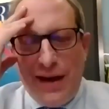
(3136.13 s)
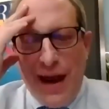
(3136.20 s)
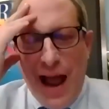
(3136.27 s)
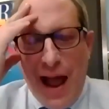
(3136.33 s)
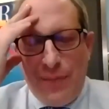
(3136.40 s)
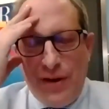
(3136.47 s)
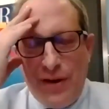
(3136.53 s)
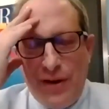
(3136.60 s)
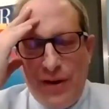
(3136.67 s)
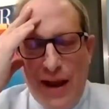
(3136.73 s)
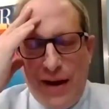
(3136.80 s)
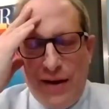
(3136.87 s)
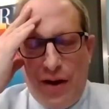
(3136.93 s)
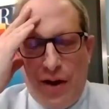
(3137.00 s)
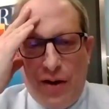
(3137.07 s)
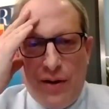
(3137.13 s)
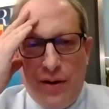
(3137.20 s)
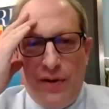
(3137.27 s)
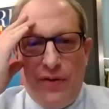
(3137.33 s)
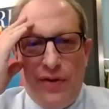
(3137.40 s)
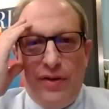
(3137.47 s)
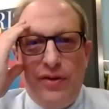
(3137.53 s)
happen. I had an
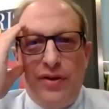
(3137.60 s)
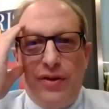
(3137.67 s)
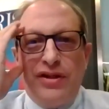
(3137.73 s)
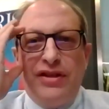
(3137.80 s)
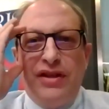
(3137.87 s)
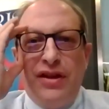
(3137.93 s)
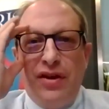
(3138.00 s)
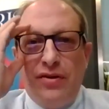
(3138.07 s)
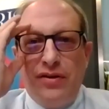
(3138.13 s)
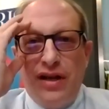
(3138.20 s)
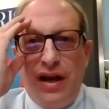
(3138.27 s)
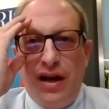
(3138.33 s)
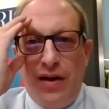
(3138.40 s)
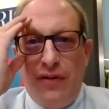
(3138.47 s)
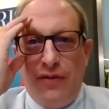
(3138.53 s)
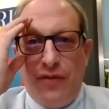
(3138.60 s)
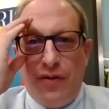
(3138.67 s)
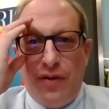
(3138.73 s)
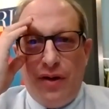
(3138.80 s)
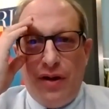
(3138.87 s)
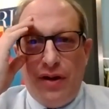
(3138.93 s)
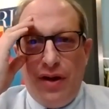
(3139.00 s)
argument with a New York City hotel
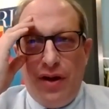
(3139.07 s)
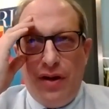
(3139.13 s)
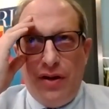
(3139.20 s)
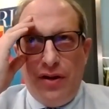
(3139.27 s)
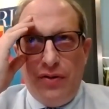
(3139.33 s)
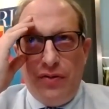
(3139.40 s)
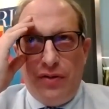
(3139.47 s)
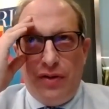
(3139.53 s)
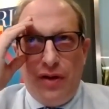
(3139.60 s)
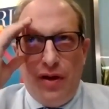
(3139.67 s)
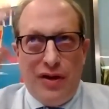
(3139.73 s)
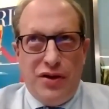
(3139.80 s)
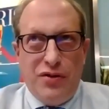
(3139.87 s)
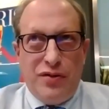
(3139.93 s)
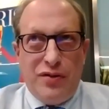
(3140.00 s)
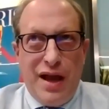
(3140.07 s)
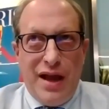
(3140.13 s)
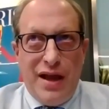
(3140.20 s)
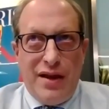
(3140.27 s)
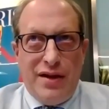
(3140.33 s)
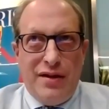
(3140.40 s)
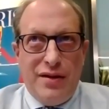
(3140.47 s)
for a
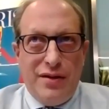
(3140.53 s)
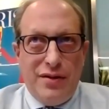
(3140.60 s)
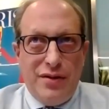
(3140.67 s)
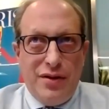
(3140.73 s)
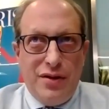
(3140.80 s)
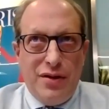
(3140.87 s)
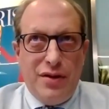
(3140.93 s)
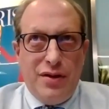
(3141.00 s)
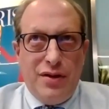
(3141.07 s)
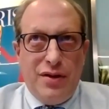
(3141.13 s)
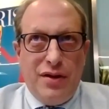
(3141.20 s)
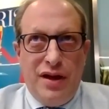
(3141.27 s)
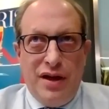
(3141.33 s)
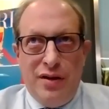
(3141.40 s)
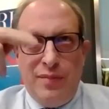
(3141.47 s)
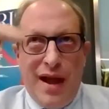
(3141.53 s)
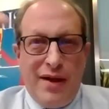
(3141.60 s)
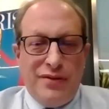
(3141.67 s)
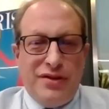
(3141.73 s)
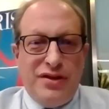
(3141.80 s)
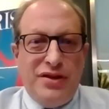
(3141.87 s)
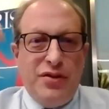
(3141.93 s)
UK
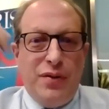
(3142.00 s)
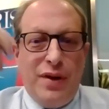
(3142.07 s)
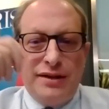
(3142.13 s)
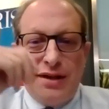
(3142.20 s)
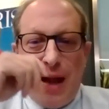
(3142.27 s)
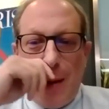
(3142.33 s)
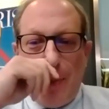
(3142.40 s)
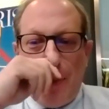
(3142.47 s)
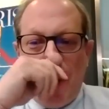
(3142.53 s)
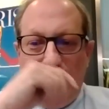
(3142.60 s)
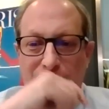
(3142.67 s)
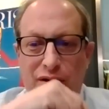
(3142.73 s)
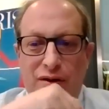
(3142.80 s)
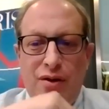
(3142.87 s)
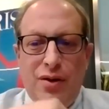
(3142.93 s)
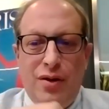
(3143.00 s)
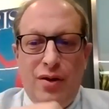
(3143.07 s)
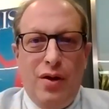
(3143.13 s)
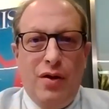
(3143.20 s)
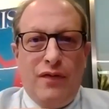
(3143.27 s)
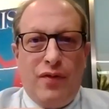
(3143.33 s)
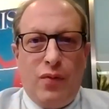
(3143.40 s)
inbound to US operator
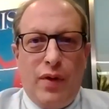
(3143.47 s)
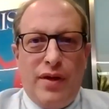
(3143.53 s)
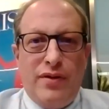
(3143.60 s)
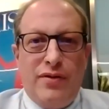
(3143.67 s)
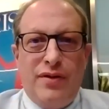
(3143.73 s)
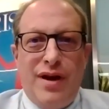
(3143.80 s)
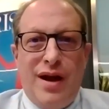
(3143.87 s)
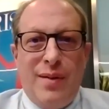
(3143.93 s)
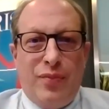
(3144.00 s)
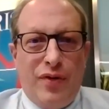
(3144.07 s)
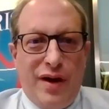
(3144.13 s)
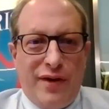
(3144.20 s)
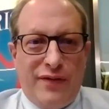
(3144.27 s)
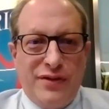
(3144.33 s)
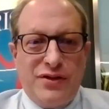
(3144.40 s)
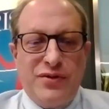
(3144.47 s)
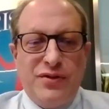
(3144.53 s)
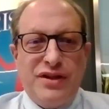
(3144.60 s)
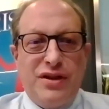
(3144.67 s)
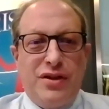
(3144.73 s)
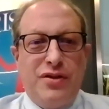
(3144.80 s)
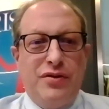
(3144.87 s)
over whether or not breakfast
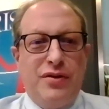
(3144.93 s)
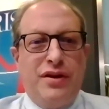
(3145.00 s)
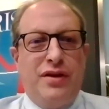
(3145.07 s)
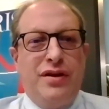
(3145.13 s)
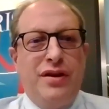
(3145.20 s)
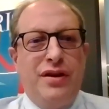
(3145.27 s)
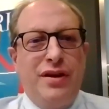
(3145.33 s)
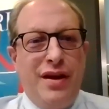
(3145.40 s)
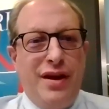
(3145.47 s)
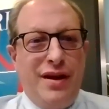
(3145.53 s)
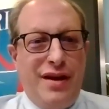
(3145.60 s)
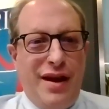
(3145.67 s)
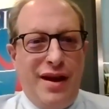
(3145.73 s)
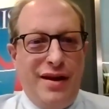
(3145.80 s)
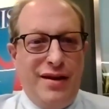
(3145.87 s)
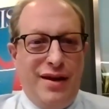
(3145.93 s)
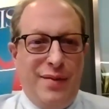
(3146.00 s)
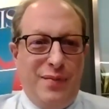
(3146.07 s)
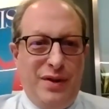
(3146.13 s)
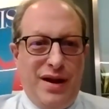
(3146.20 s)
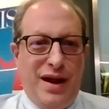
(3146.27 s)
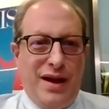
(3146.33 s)
was included. And it ended
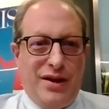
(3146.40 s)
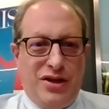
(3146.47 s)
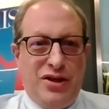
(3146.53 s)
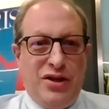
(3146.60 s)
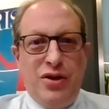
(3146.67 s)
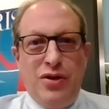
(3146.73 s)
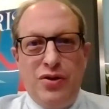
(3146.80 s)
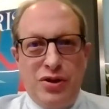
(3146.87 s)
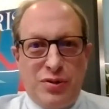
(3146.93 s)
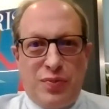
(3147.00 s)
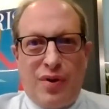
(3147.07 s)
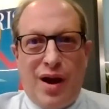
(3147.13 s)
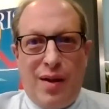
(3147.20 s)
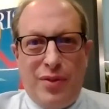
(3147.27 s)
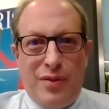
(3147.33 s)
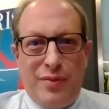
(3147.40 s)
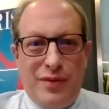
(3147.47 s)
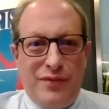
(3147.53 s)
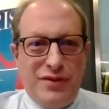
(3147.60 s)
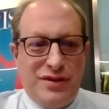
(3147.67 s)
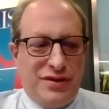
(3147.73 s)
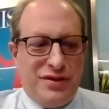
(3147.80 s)
up being a huge problem.
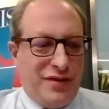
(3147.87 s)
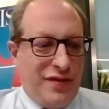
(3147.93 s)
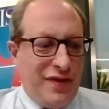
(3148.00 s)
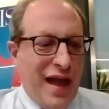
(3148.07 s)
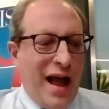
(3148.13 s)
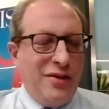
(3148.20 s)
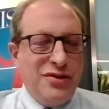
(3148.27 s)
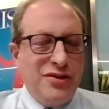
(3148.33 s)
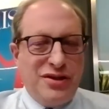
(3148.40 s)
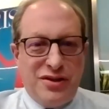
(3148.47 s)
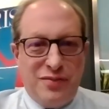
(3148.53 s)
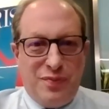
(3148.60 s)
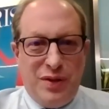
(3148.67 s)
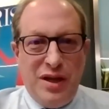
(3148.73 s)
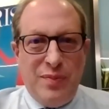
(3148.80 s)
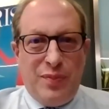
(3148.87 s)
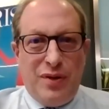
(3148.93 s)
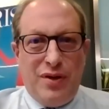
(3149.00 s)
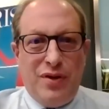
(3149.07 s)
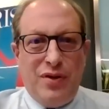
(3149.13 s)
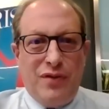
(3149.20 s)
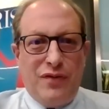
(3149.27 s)
It was thousands of
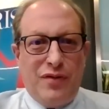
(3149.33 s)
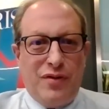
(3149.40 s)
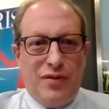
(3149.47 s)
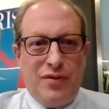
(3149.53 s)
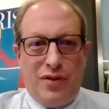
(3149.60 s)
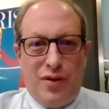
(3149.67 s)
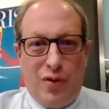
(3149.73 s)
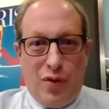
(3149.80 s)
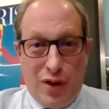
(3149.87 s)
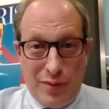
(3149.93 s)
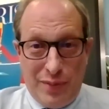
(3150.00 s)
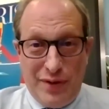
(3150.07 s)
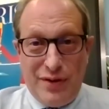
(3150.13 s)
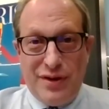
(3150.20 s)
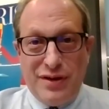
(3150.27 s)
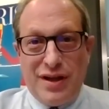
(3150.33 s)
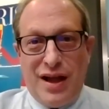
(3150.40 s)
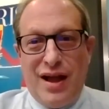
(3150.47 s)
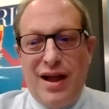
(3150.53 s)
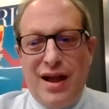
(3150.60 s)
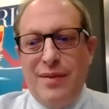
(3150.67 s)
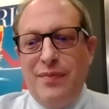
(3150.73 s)
people over a long period of
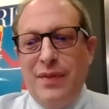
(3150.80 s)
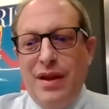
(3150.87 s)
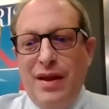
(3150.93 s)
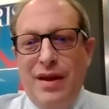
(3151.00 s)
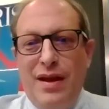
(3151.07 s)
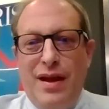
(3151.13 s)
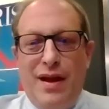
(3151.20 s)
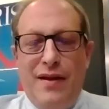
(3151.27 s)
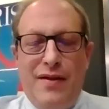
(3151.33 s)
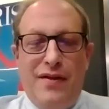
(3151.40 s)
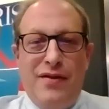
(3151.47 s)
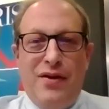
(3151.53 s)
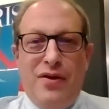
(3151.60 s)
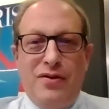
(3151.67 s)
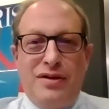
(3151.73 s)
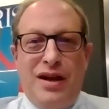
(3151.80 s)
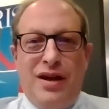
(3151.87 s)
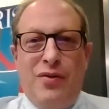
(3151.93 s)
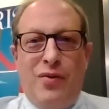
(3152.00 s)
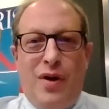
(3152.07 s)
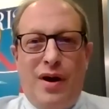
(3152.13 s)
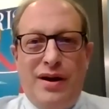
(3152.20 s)
time. And then the
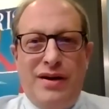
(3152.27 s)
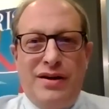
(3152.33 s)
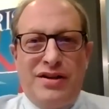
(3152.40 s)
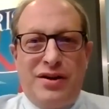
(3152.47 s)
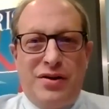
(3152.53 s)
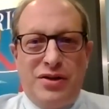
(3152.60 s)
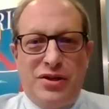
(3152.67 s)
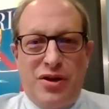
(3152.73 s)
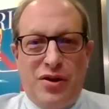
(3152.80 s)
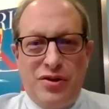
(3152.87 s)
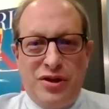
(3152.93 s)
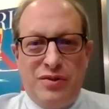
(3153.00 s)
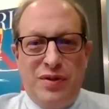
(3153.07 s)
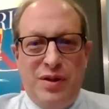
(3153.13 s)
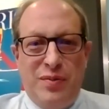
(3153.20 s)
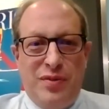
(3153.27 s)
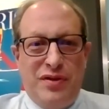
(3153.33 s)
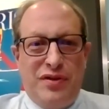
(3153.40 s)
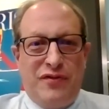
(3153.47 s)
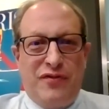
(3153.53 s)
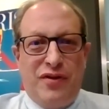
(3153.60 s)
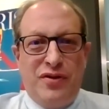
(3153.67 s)
hotel wanted to start charging people
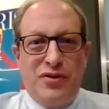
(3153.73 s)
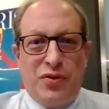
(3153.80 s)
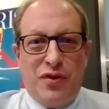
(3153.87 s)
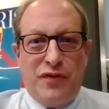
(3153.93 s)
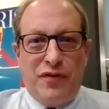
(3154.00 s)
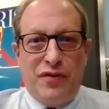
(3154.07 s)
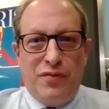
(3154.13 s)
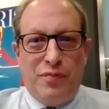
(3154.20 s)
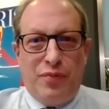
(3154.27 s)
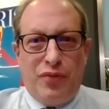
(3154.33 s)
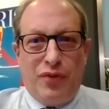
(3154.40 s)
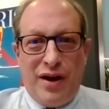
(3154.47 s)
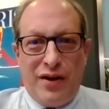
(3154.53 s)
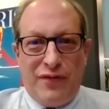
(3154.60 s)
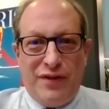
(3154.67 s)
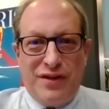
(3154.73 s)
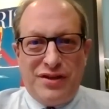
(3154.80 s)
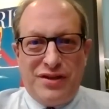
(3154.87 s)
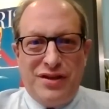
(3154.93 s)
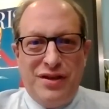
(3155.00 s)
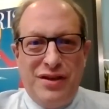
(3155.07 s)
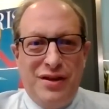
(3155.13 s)
at the front door for
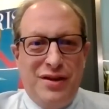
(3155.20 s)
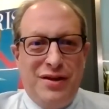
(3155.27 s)
breakfast,